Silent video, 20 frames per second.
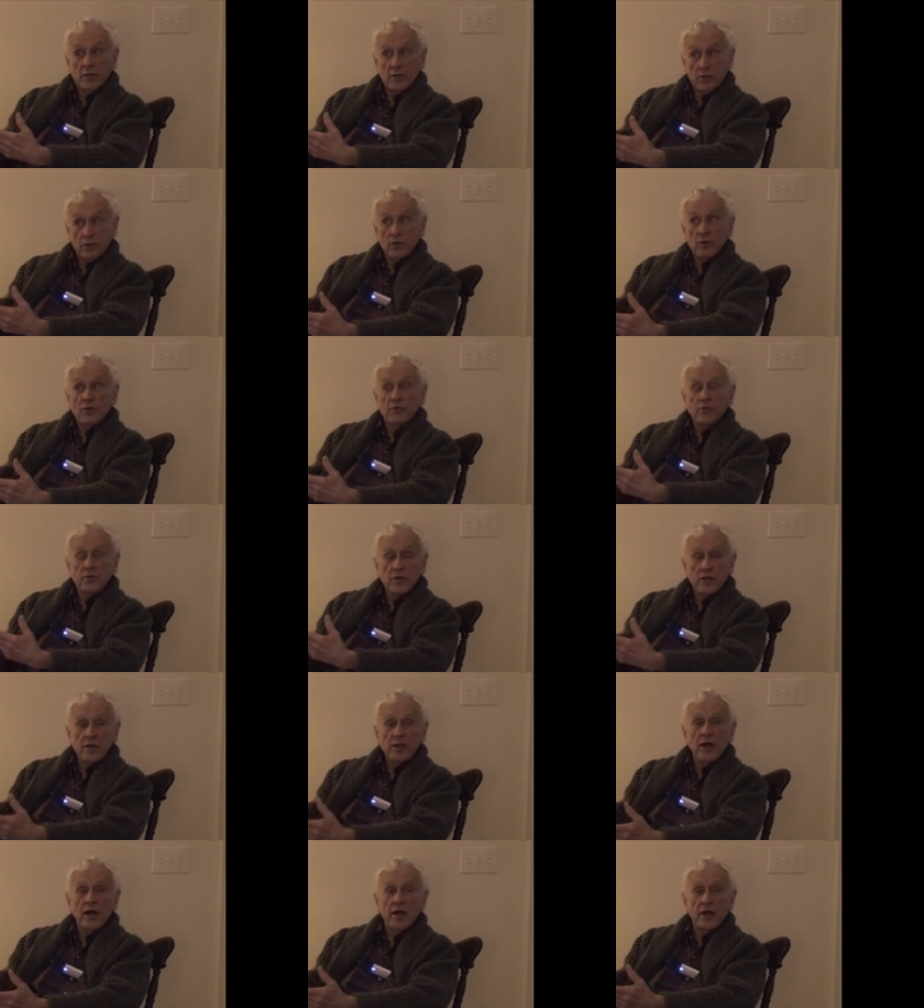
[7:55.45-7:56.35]
To cook for
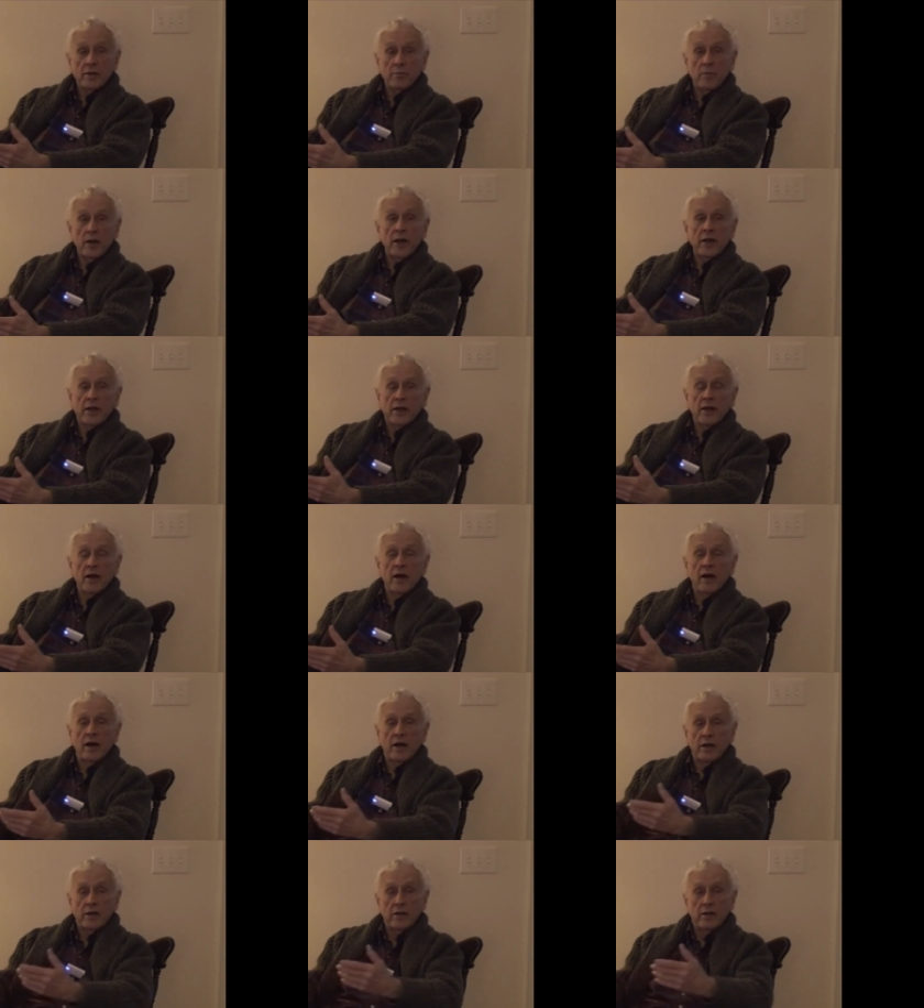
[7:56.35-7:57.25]
the dying, my
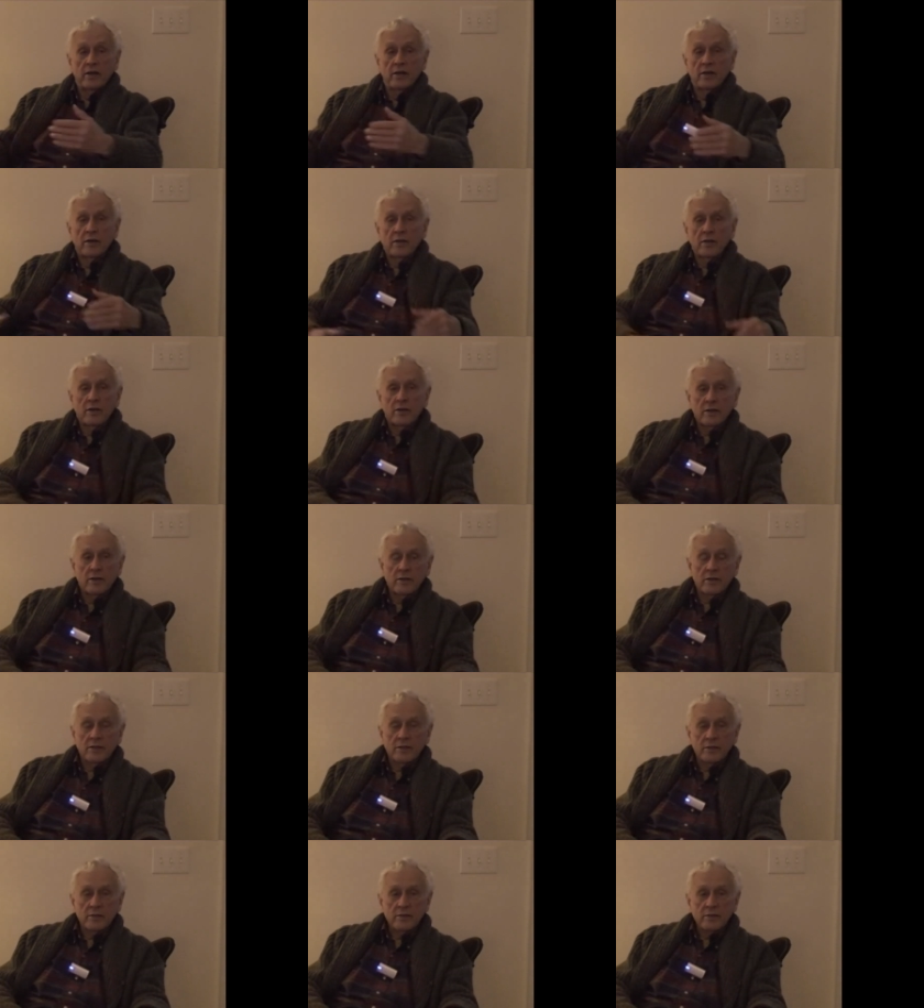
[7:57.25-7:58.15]
God.
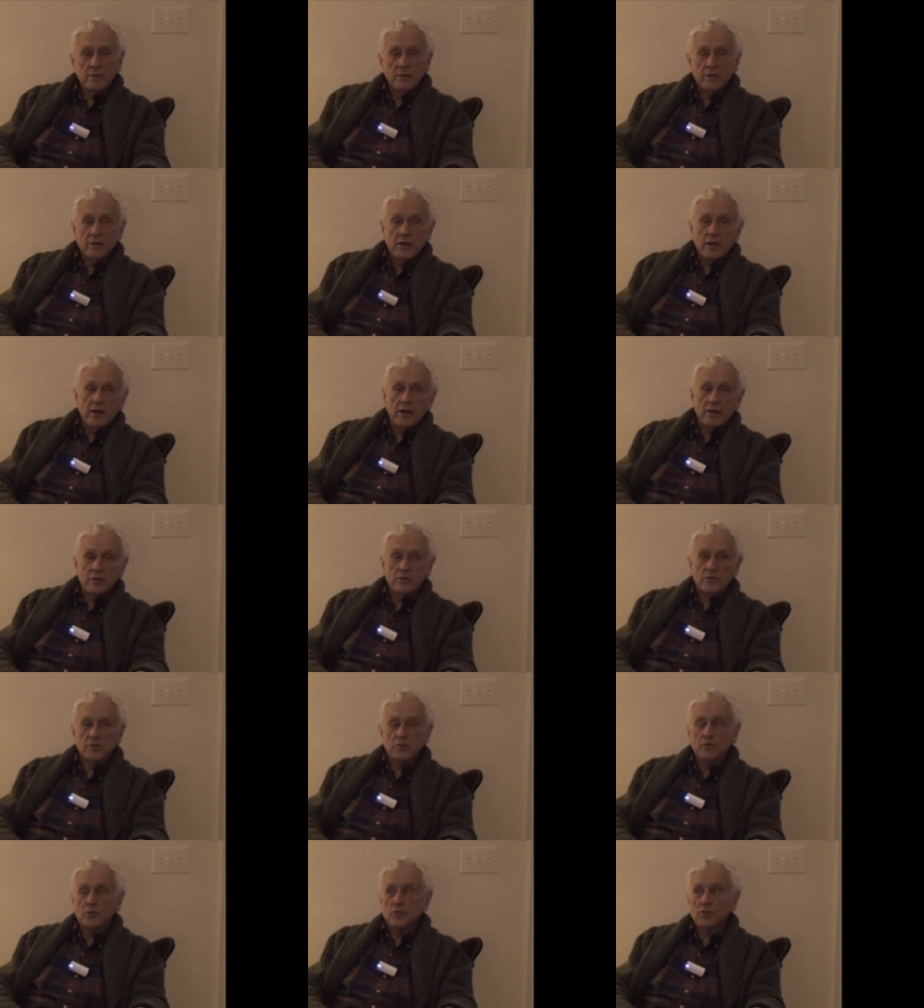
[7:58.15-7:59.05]
And
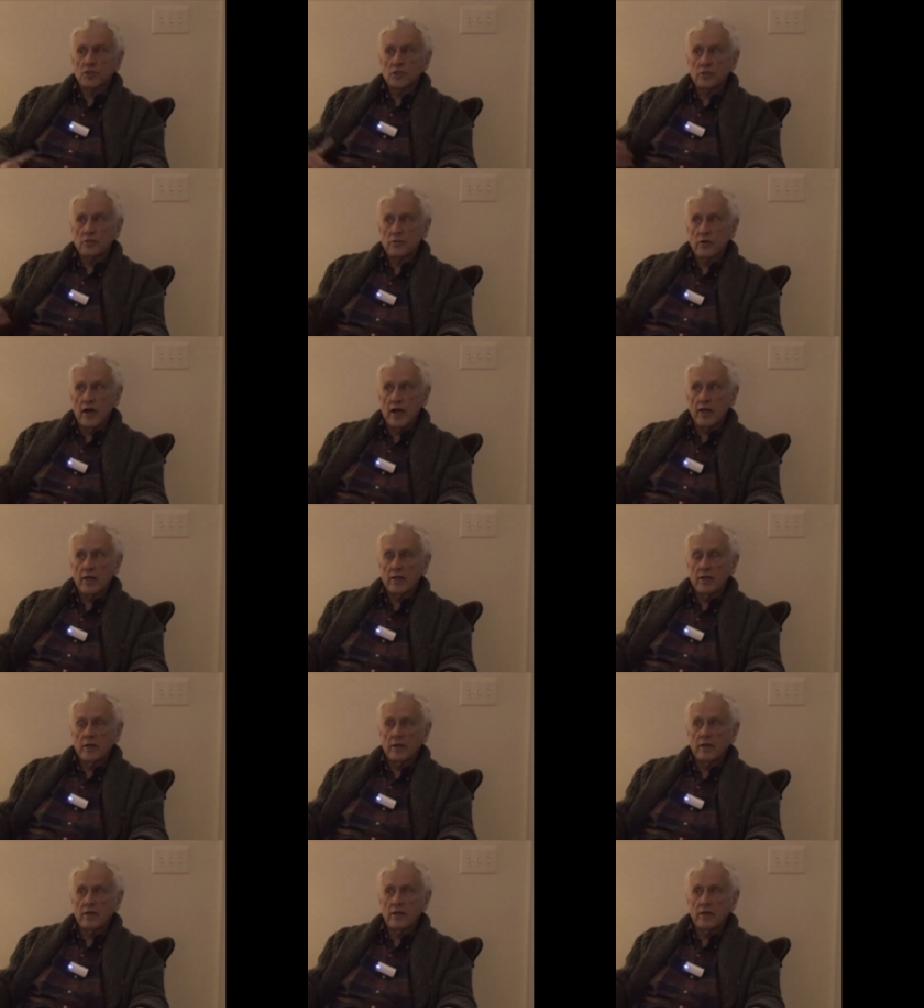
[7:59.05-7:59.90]
so she tried it